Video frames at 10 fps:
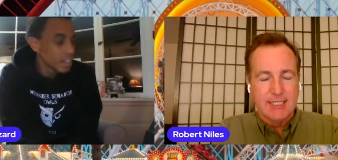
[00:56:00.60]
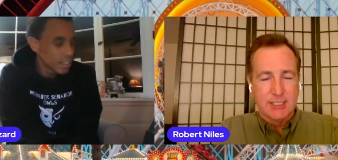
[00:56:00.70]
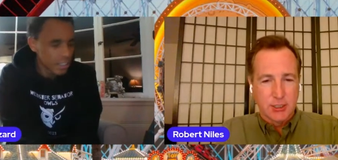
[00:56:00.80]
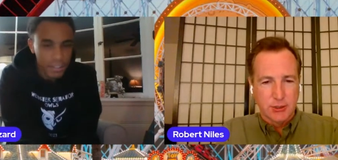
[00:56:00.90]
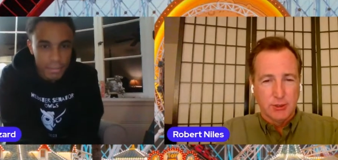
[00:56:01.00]

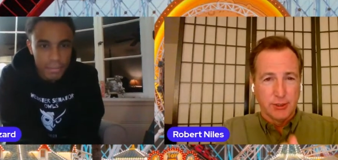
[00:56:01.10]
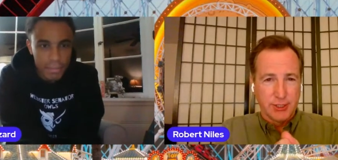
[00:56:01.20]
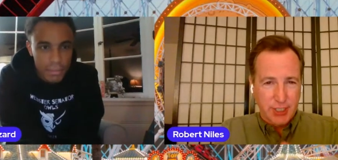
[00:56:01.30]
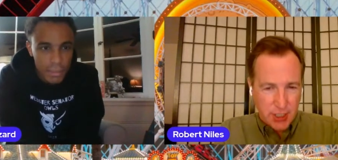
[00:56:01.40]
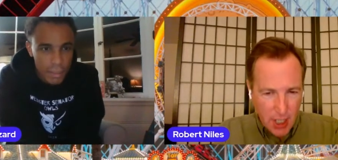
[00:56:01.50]
Speaker 1: until you
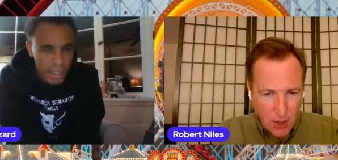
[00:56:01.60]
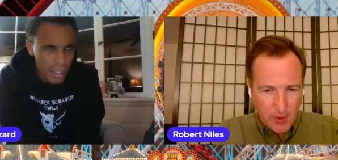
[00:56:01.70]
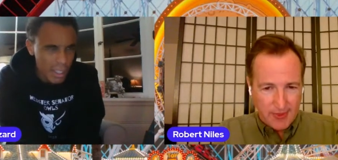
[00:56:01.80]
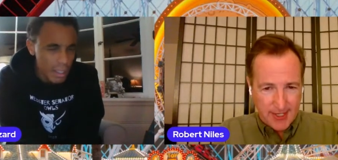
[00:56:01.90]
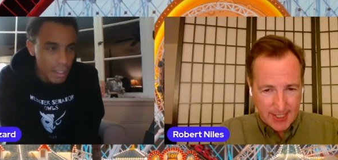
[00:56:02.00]
learn to go
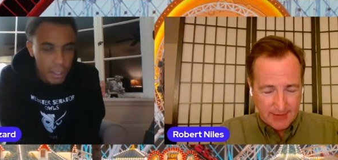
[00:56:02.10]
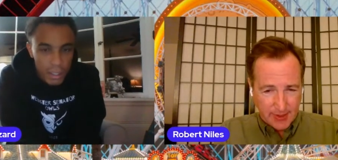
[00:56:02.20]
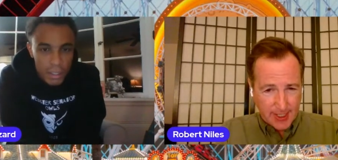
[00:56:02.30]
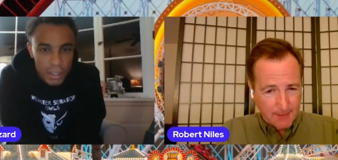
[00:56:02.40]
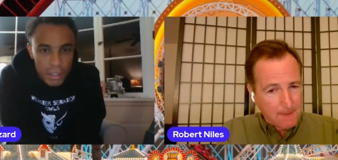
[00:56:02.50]
with it and
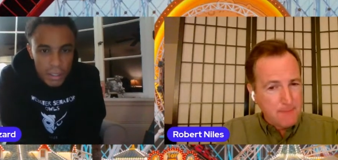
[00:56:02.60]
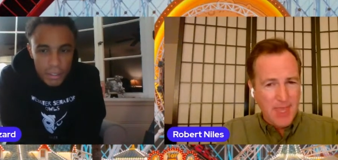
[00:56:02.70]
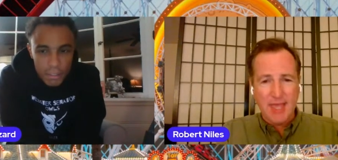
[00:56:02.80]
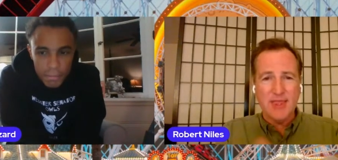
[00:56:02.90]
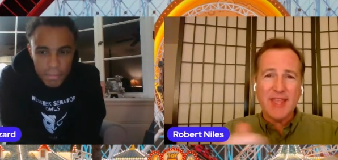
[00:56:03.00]
everything.
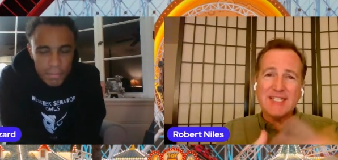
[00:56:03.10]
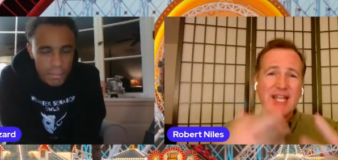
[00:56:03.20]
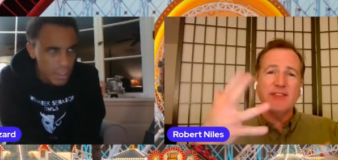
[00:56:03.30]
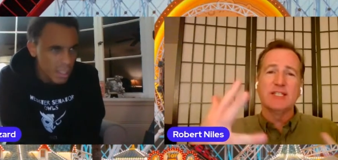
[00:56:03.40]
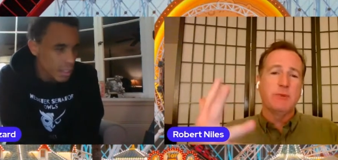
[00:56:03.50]
And that's
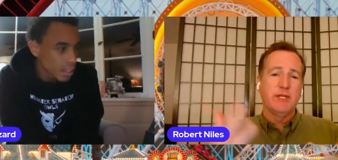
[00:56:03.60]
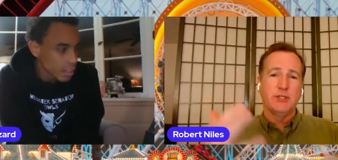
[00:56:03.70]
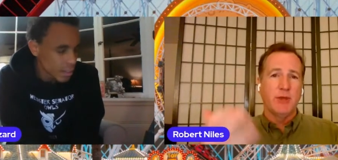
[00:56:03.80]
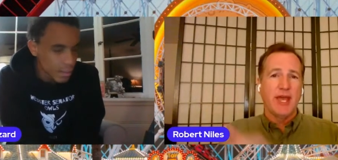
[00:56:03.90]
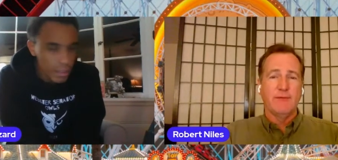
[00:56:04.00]
not the
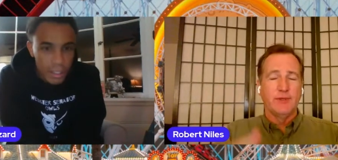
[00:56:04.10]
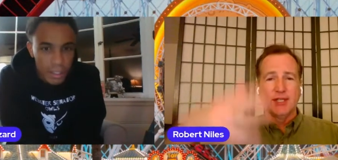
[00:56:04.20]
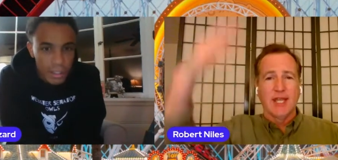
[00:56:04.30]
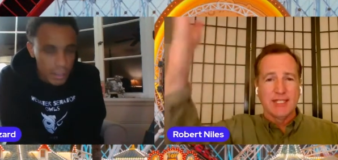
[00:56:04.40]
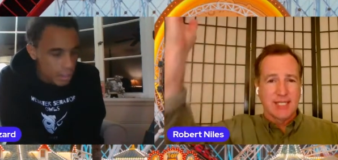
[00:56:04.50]
experience you have with
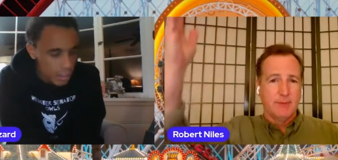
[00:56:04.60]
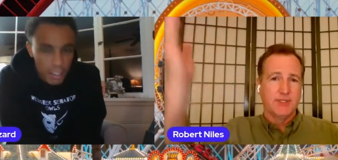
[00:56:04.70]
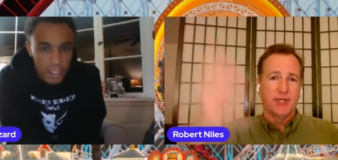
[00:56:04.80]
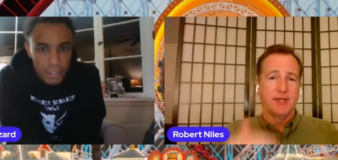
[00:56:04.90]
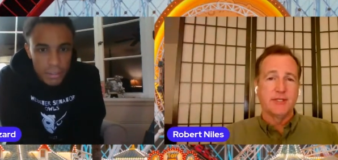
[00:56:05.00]
the
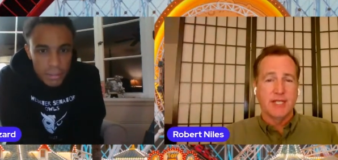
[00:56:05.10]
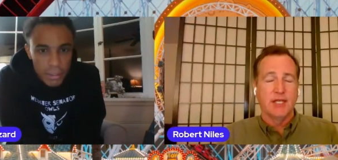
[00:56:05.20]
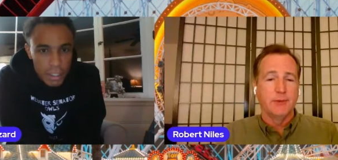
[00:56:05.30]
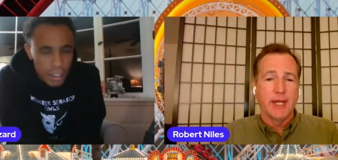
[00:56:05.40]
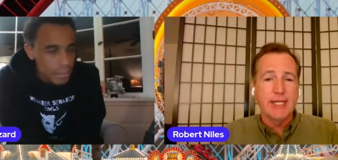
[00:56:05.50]
lightsabers that they're
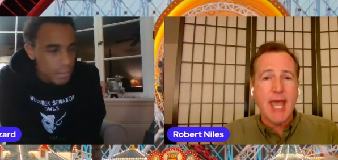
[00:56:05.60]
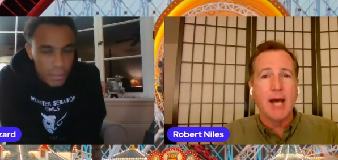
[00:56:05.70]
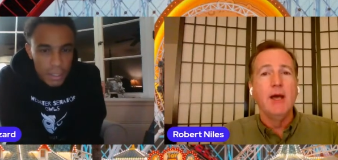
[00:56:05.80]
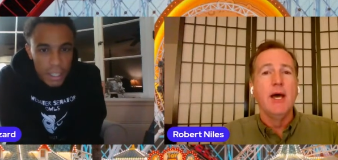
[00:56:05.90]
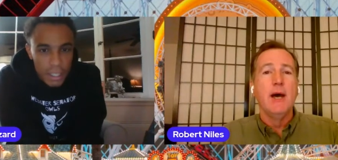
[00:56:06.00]
selling right
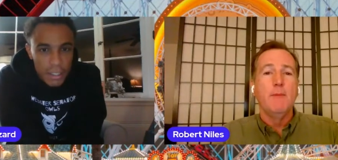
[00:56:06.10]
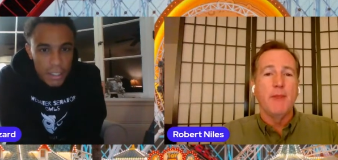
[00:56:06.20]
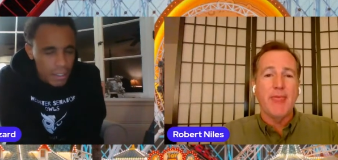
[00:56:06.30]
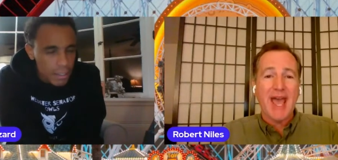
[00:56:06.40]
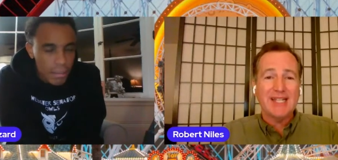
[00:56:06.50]
now.
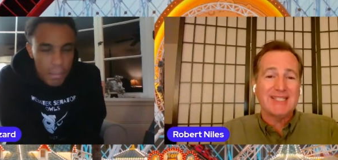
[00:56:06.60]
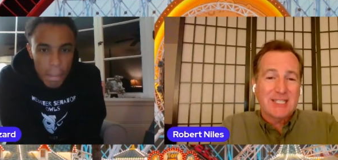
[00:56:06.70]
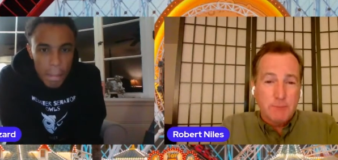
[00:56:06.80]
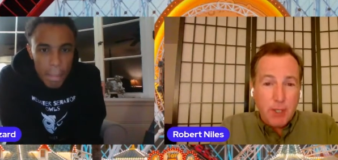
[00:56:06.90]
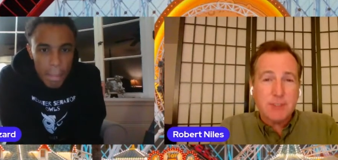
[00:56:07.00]
But yeah. that's
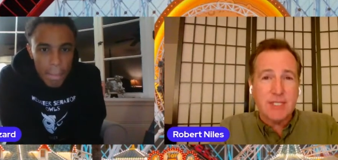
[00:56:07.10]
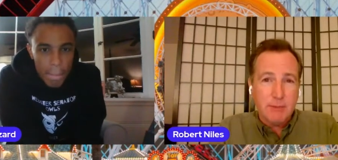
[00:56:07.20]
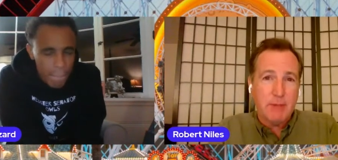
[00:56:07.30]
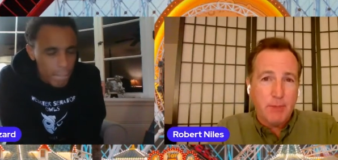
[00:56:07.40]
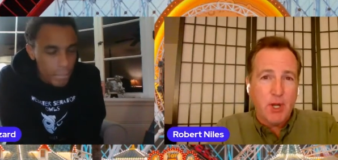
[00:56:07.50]
supposed
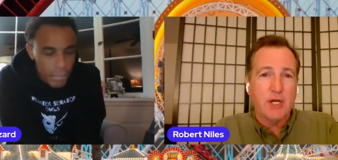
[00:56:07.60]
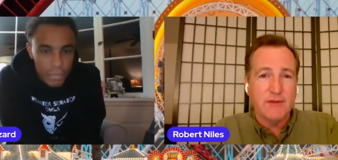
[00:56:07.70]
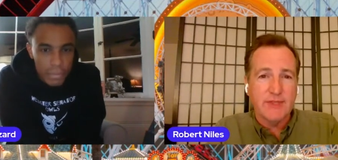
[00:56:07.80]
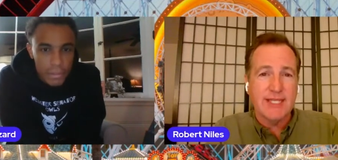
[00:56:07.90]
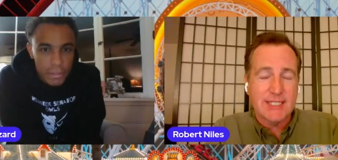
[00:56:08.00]
to be part
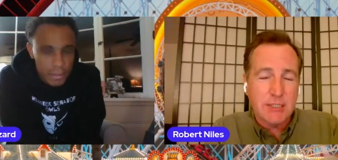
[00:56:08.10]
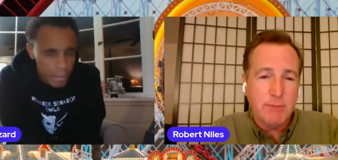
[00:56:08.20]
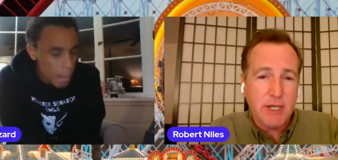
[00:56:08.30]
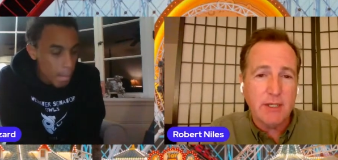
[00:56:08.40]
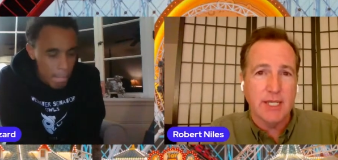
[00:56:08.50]
of the
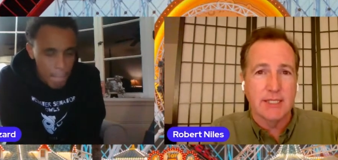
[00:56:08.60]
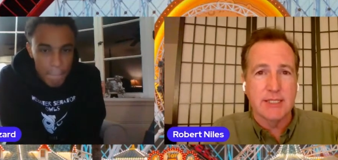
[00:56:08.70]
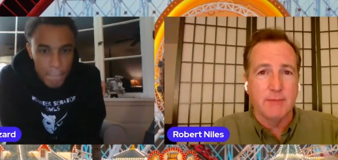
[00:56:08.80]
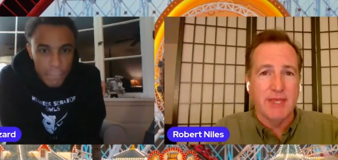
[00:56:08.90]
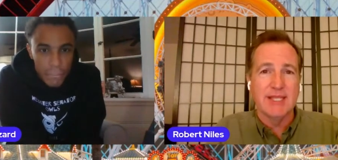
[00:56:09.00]

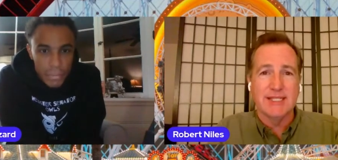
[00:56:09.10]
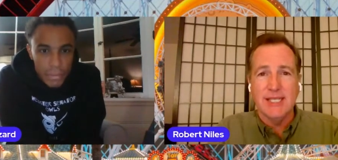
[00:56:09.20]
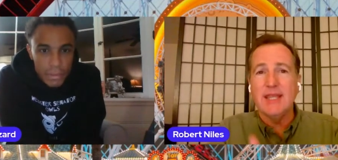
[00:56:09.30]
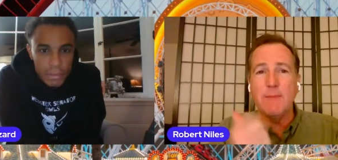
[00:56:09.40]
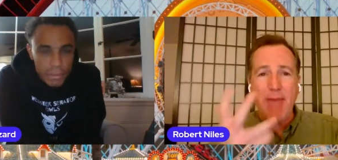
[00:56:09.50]
experience. I mean, it's
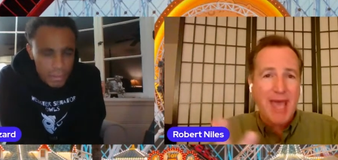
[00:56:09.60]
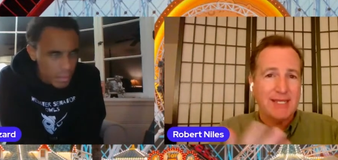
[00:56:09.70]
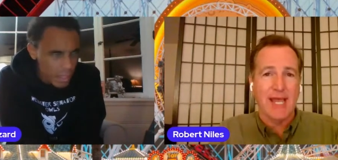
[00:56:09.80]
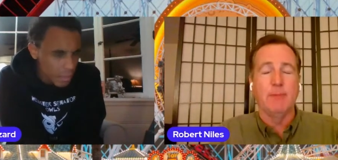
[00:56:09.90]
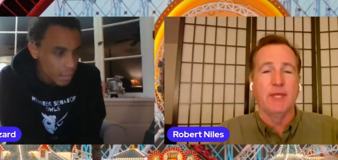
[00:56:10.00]
in the
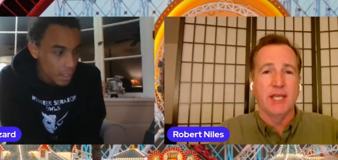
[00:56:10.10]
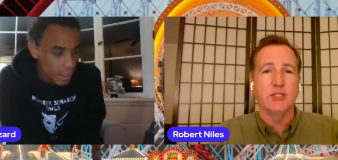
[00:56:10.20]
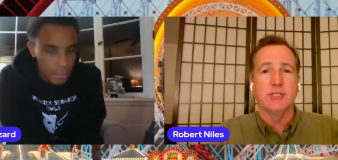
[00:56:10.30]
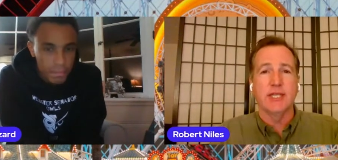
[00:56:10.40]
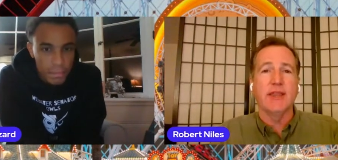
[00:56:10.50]
patent
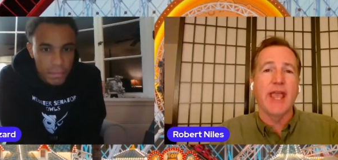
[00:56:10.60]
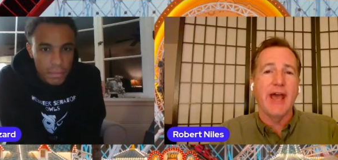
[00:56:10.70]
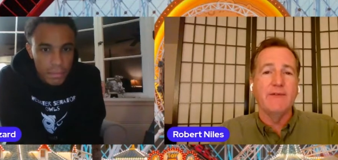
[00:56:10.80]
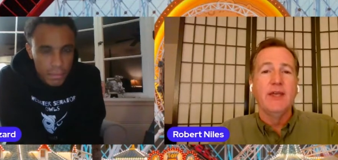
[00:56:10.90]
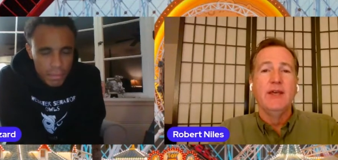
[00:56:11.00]
applications that they
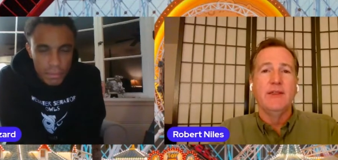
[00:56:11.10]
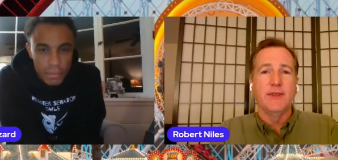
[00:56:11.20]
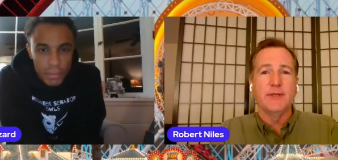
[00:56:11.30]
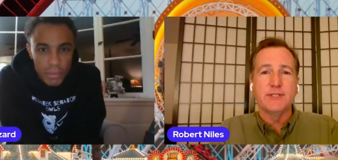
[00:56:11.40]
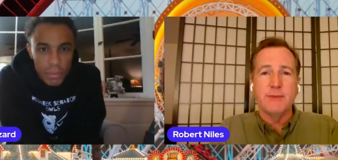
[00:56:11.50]
have,
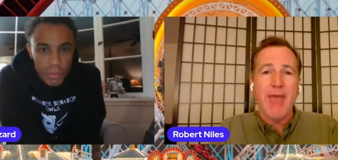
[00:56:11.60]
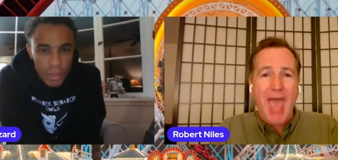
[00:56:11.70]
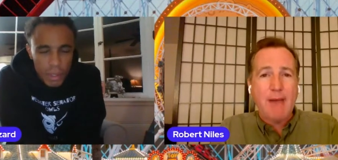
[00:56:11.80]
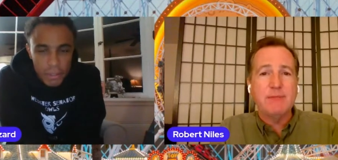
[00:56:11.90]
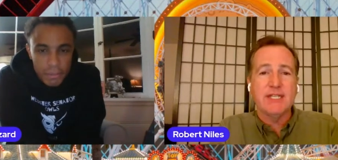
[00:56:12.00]
that there's some
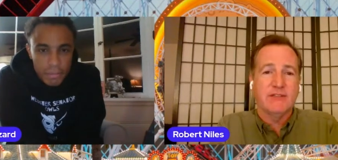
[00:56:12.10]
haptic